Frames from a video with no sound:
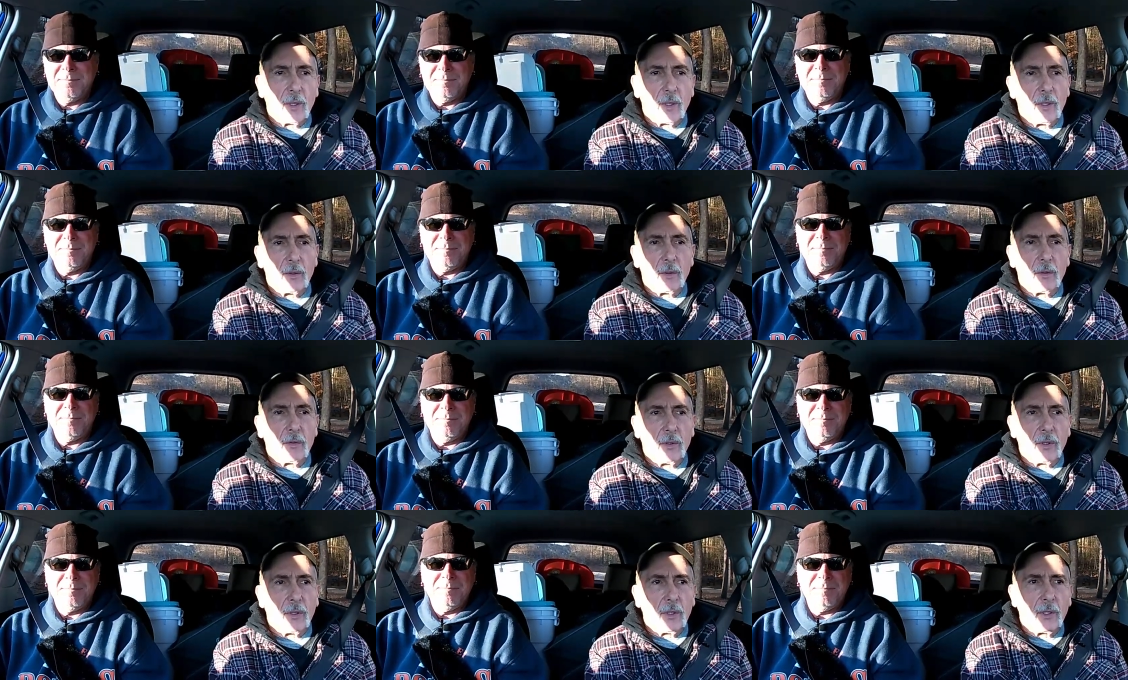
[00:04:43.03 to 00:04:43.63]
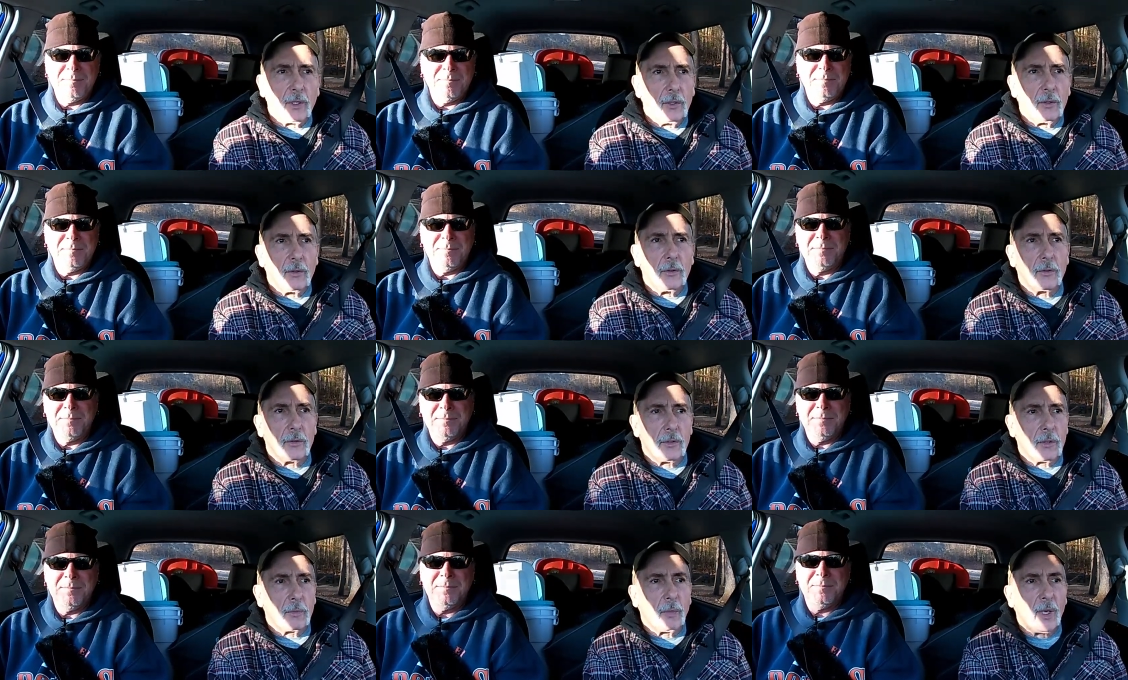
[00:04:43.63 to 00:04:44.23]
Speaker 1: they're they're
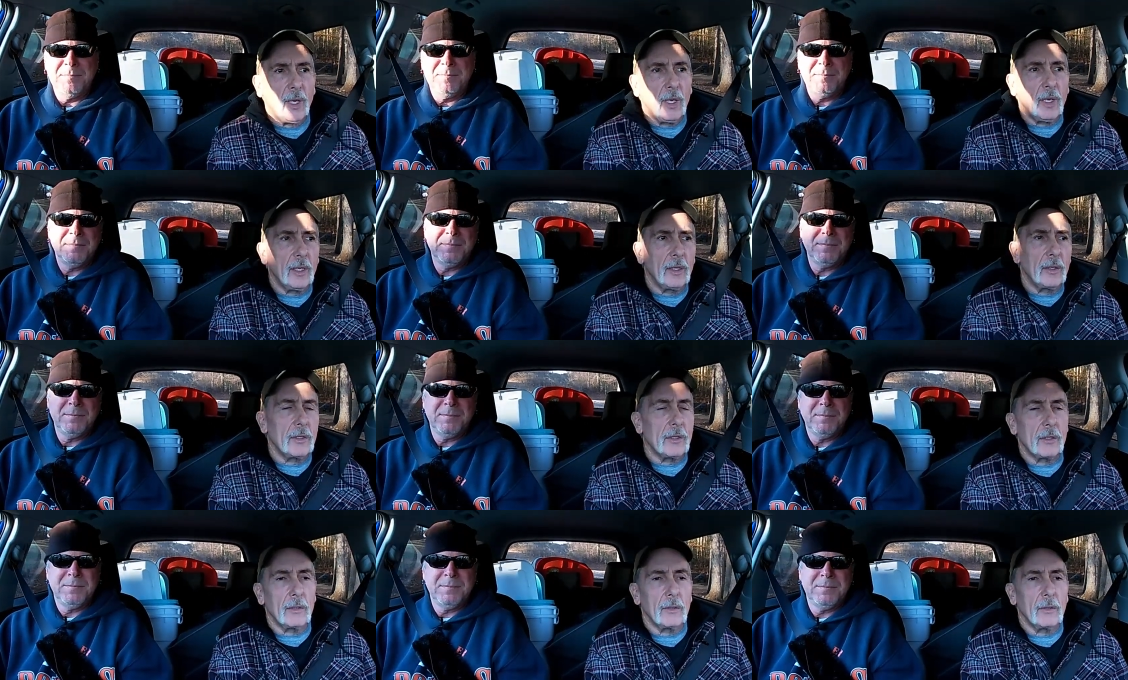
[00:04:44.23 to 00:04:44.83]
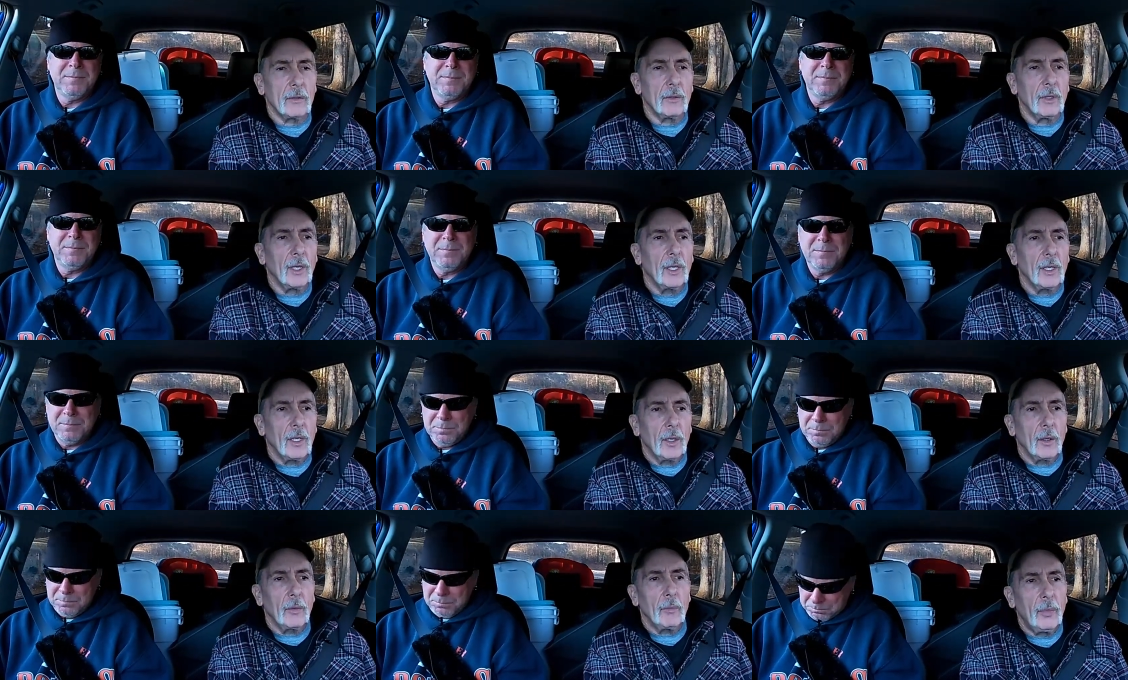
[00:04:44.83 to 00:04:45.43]
huge pines too,
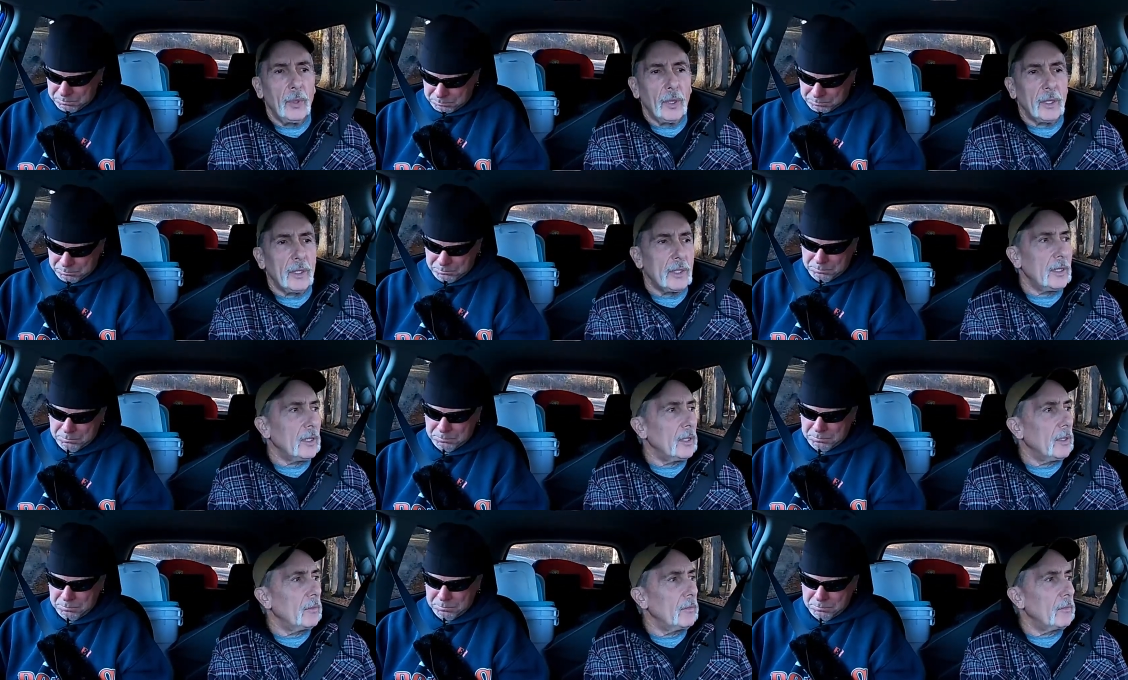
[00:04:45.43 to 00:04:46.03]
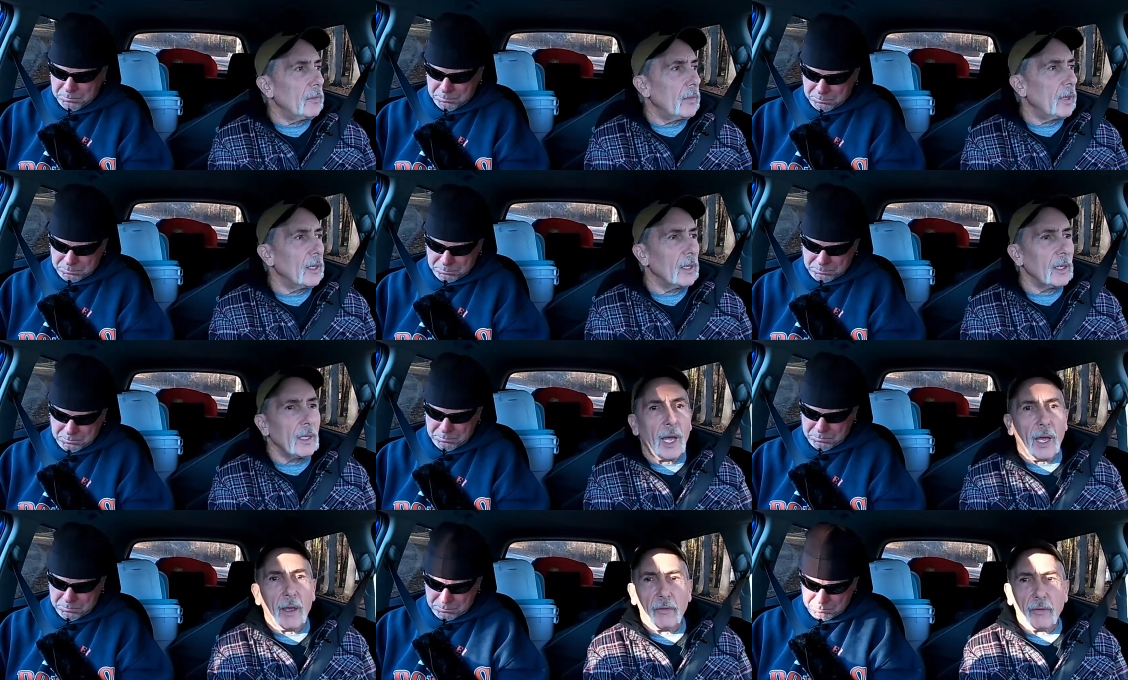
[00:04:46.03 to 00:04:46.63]
but um, the
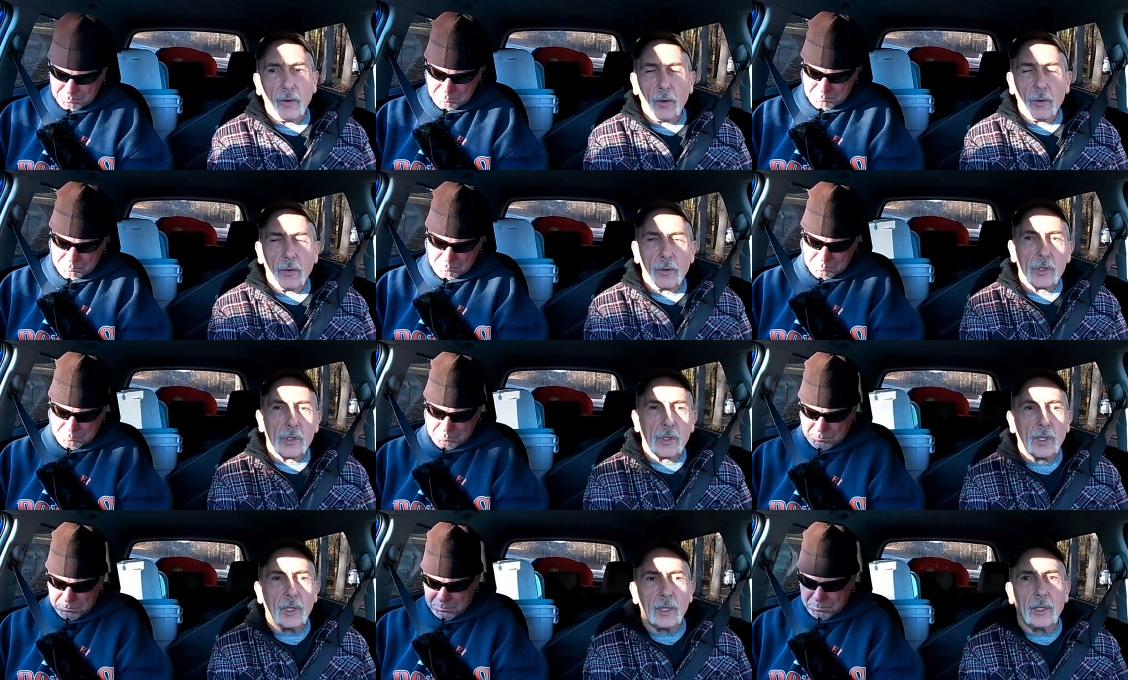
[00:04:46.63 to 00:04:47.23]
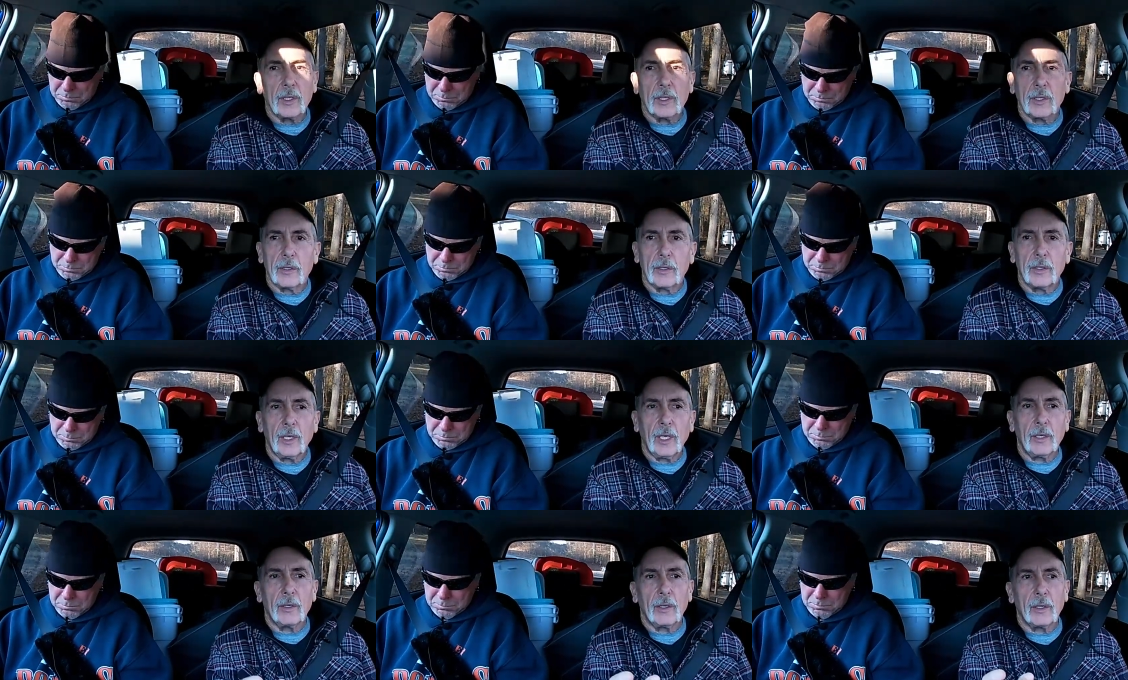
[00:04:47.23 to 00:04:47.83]
live oaks,
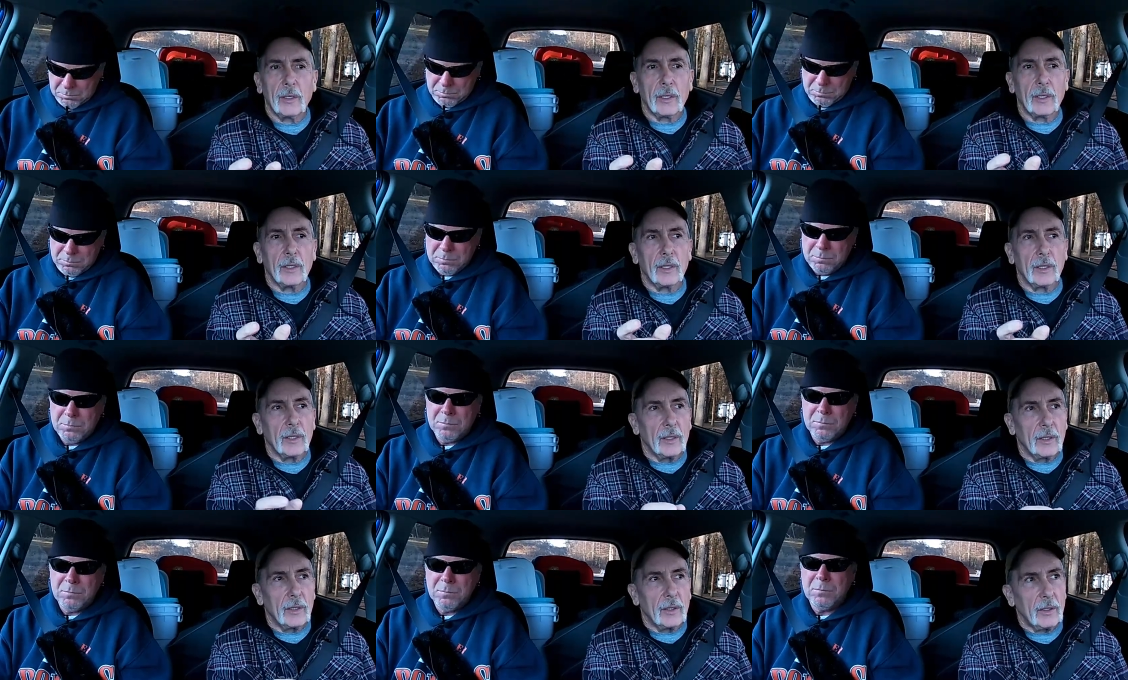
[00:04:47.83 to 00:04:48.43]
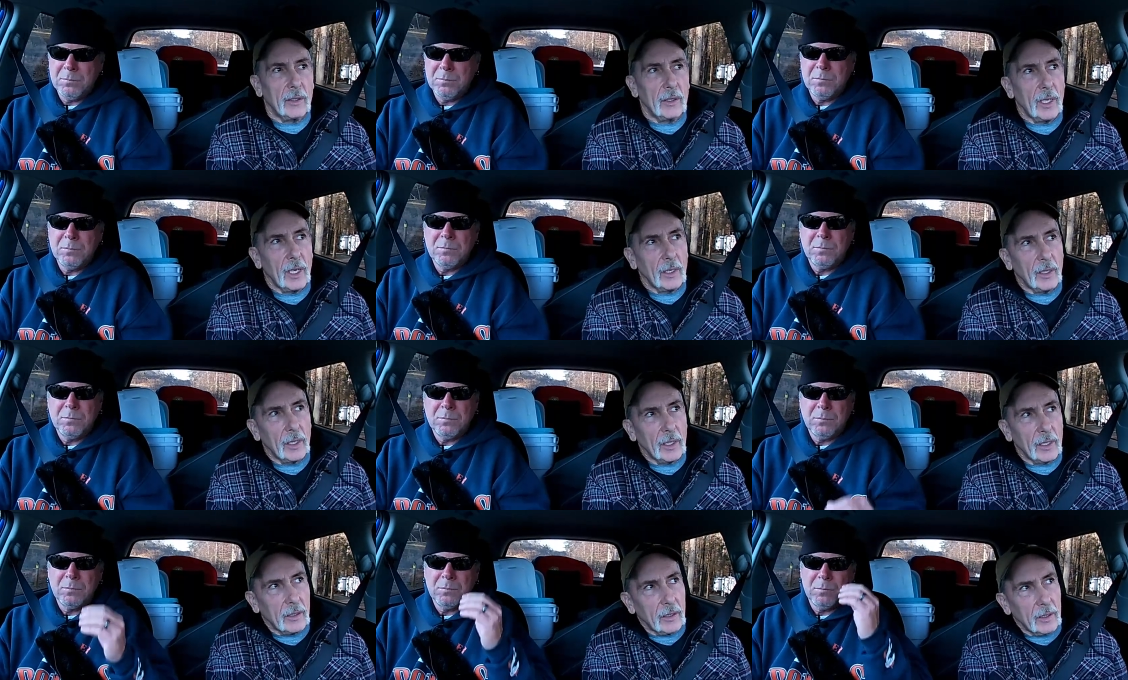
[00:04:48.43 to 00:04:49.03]
they they're
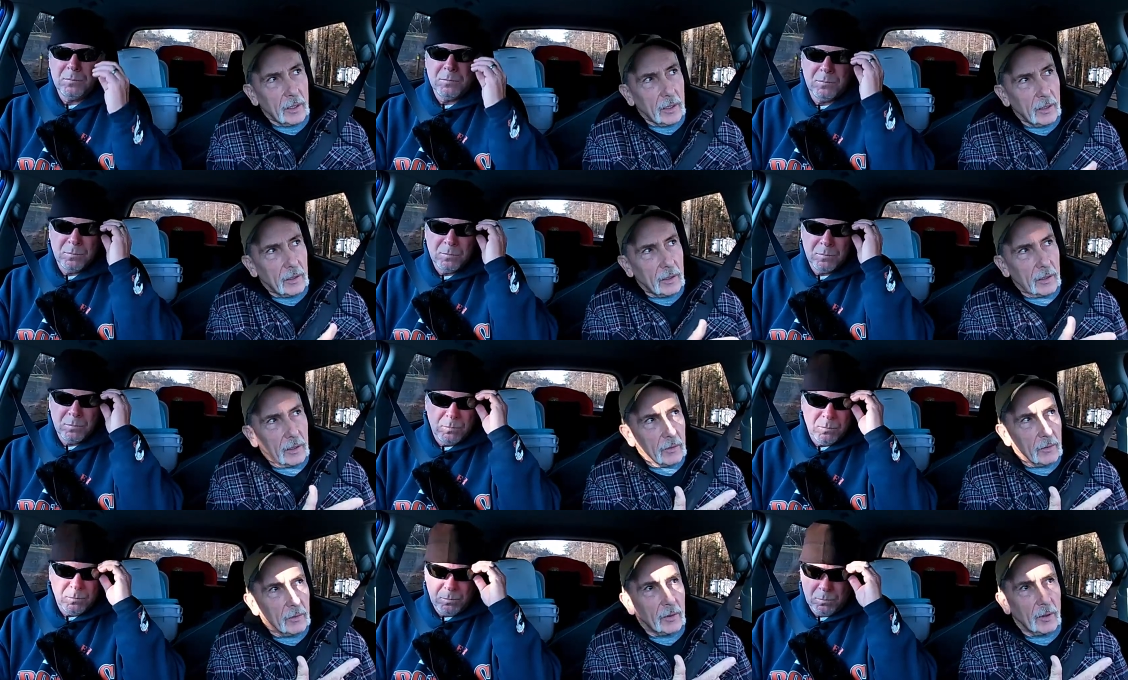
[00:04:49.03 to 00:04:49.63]
not like the